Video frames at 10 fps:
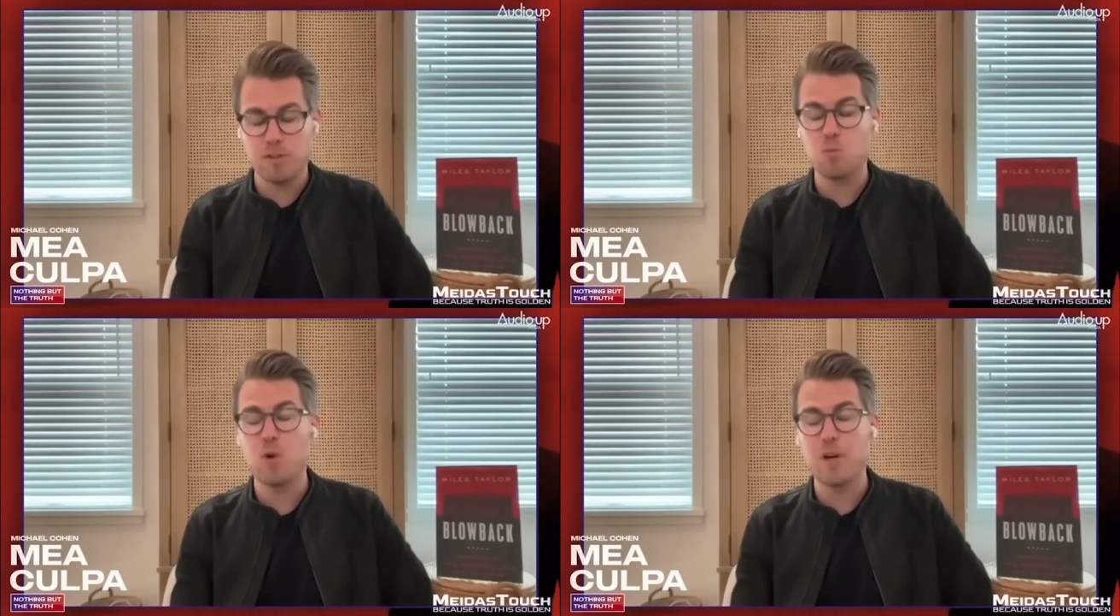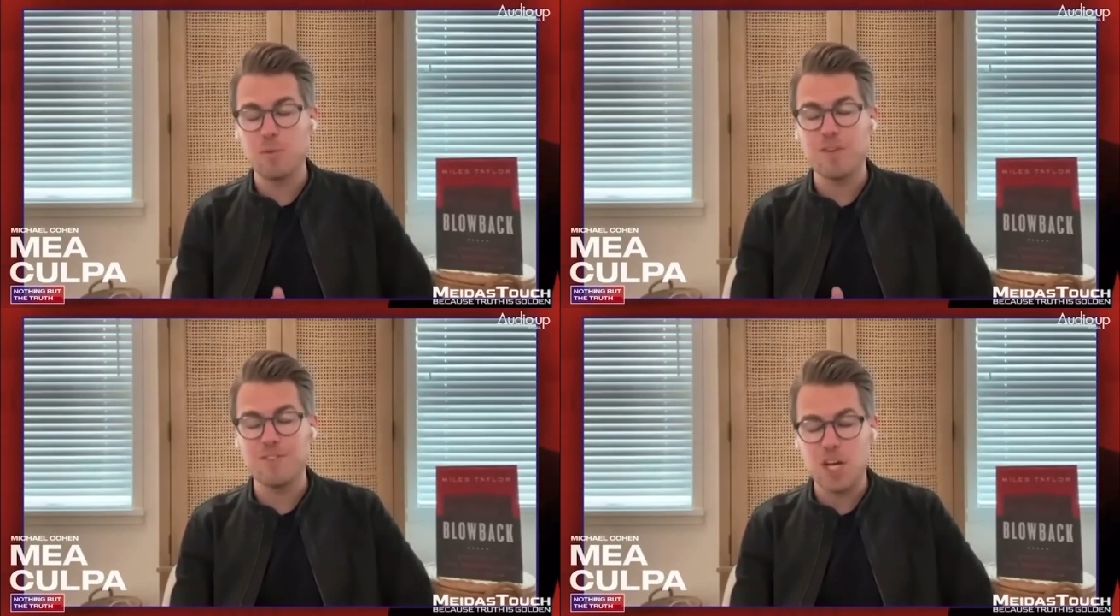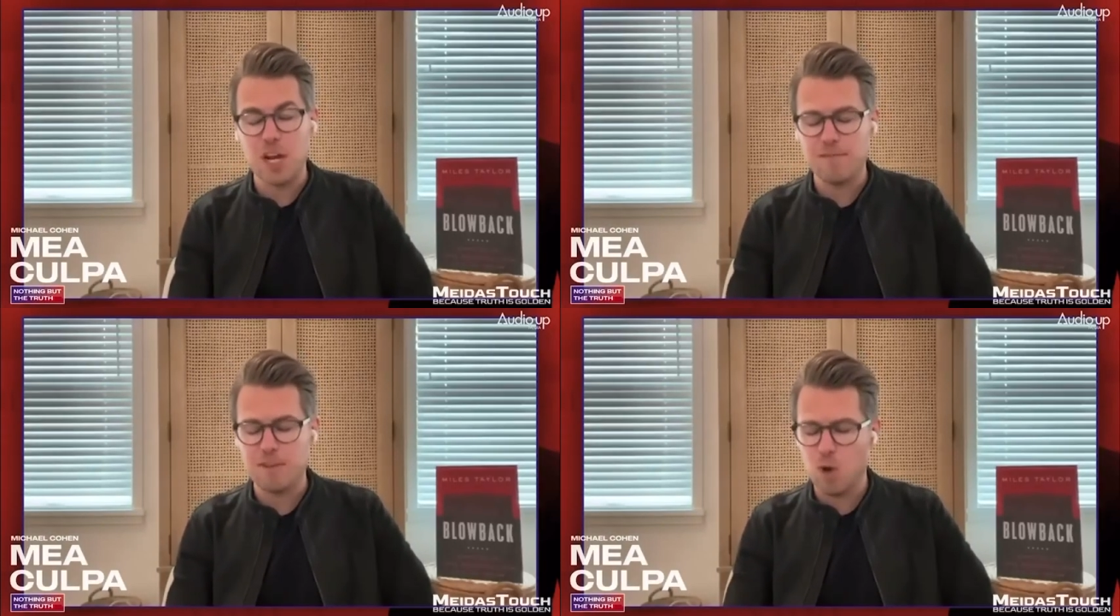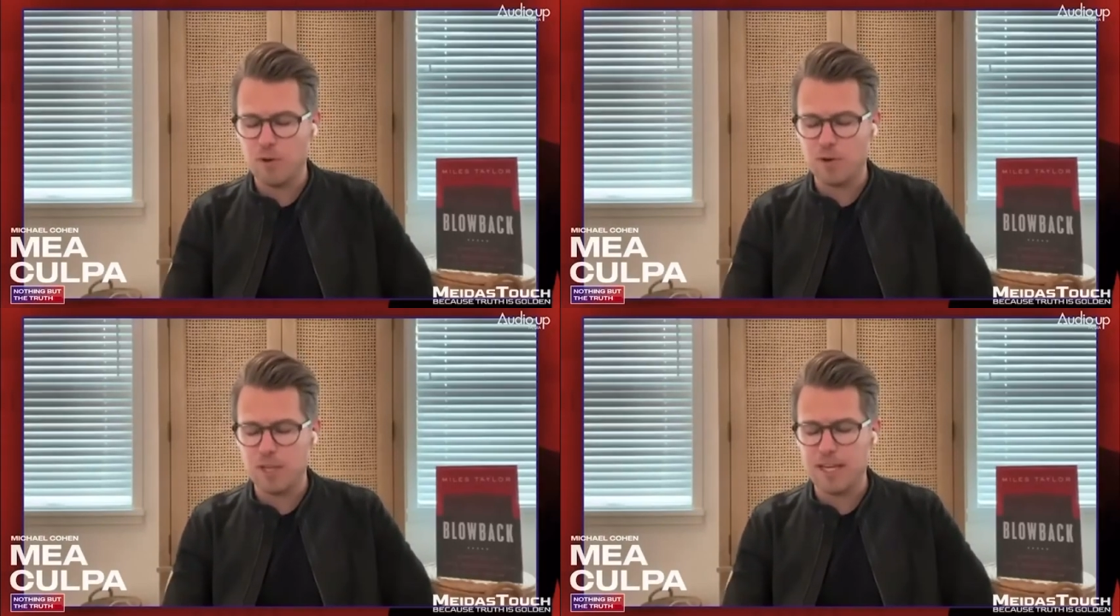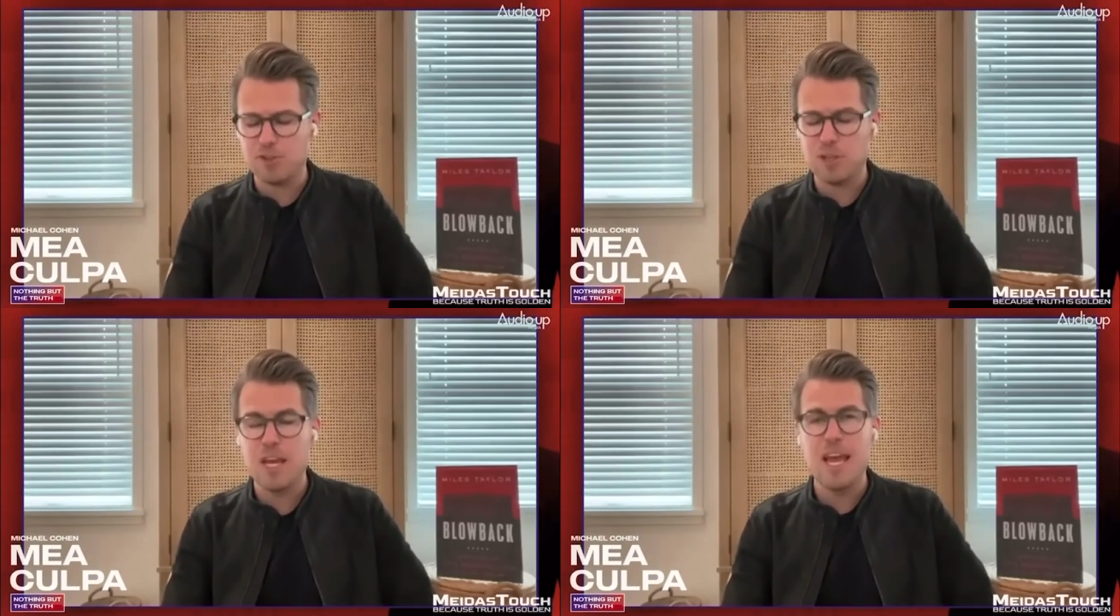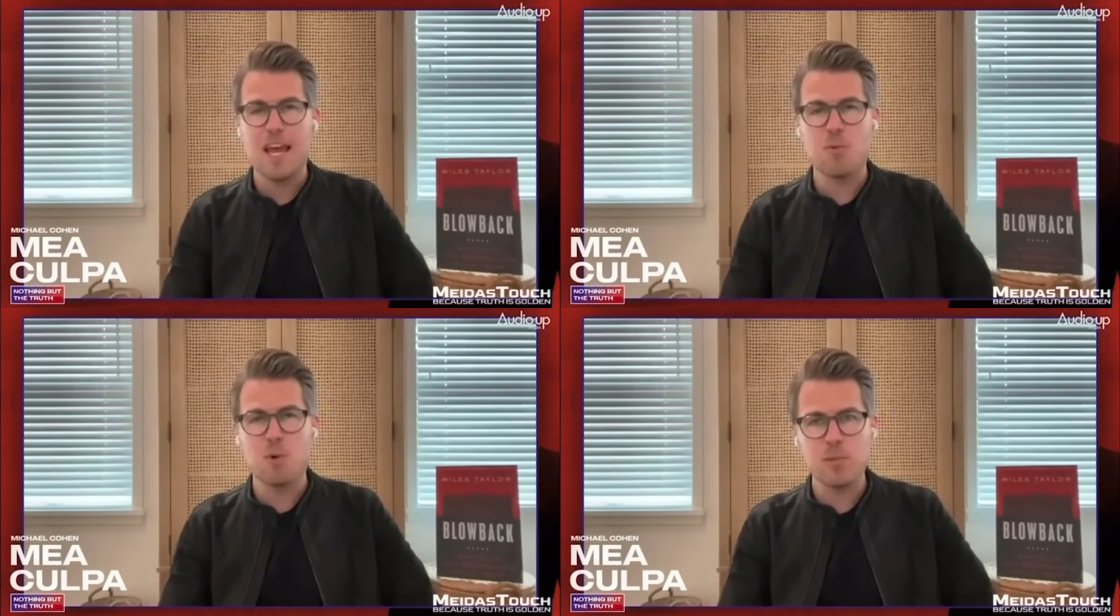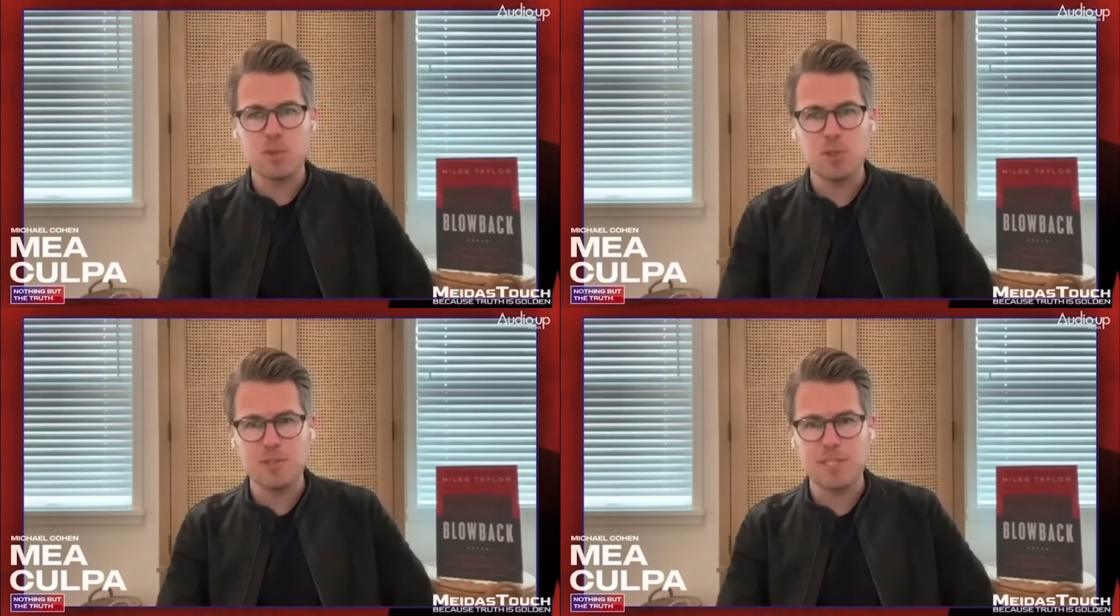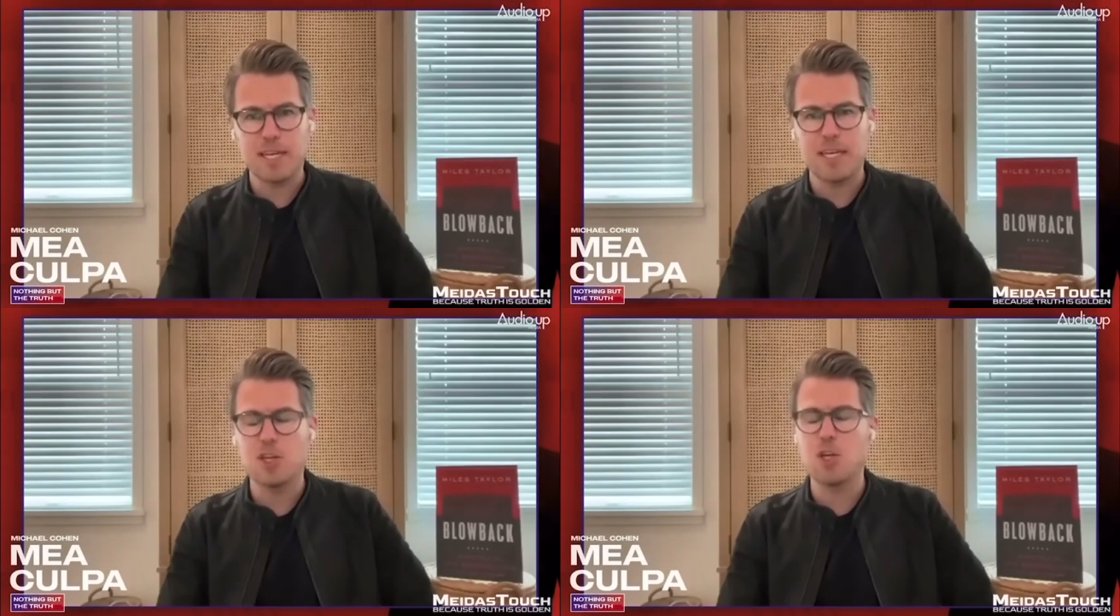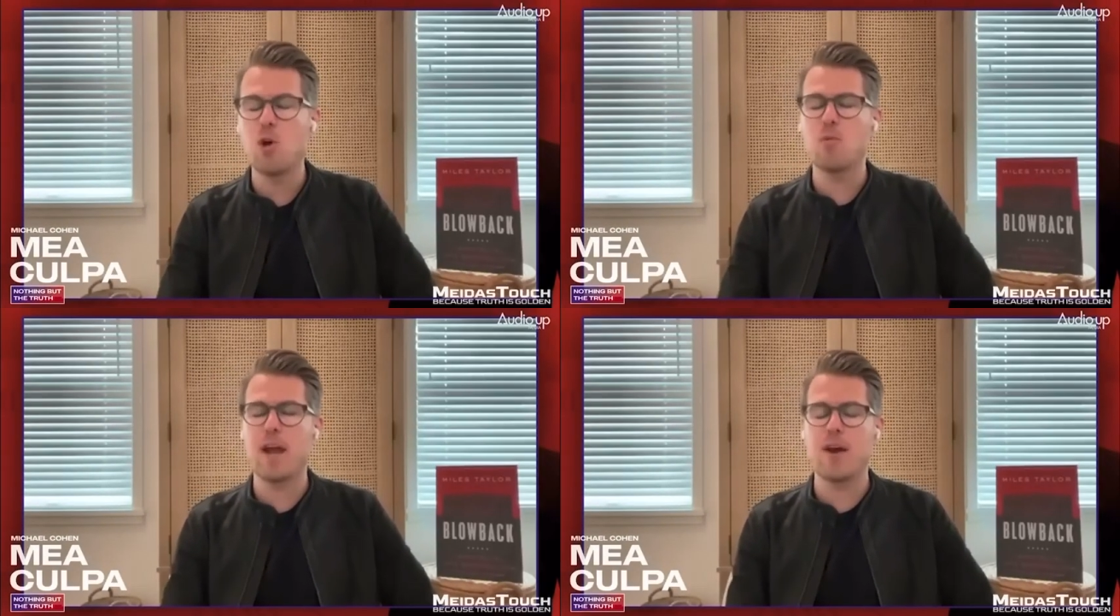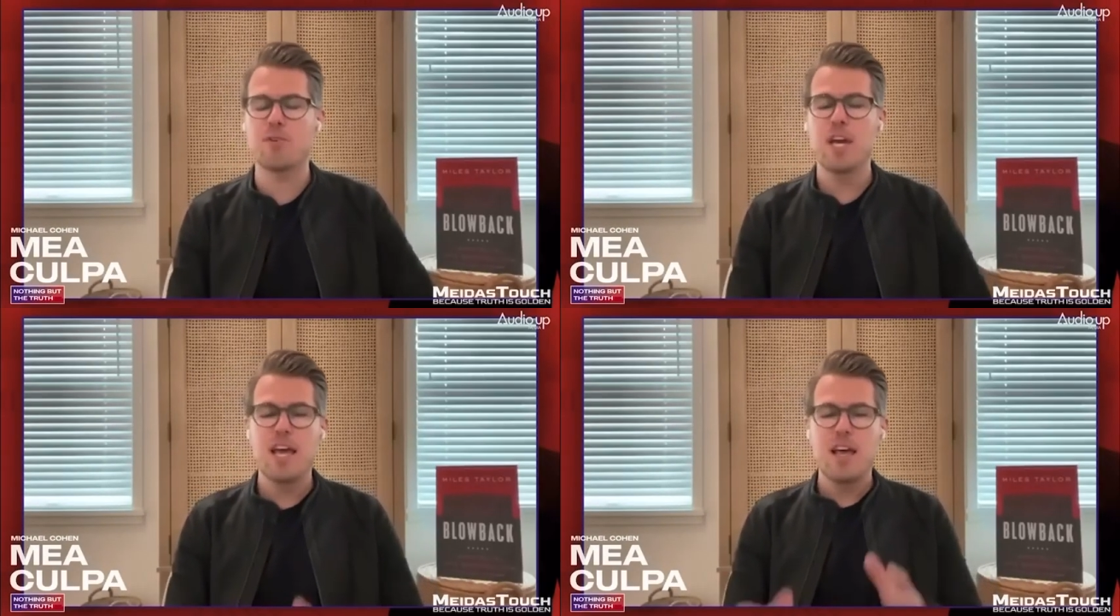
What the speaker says: what he would have done if he won re-election, and what he would do a second go around.